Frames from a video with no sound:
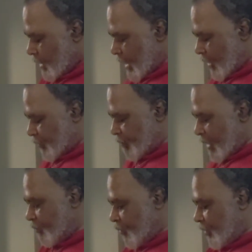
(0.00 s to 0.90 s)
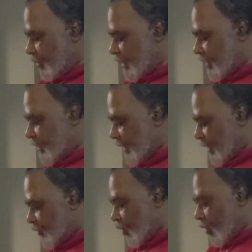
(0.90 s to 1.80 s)
Now remember that the
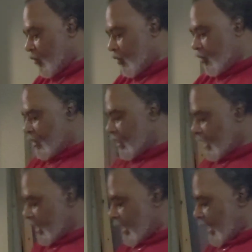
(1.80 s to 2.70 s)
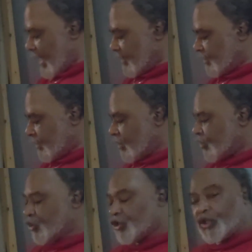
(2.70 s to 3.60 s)
adobo has
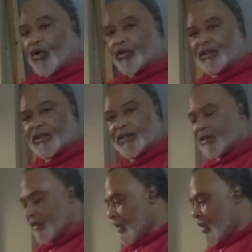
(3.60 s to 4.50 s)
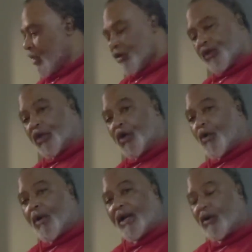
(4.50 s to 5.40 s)
salt. So you
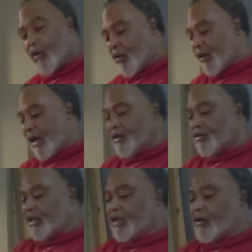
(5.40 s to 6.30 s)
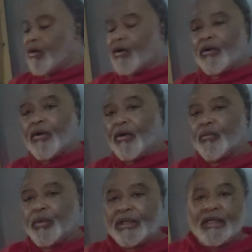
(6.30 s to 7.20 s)
don't want to go crazy
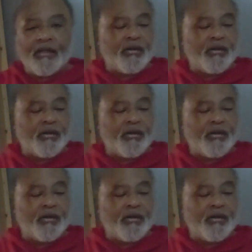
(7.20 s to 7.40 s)
on with the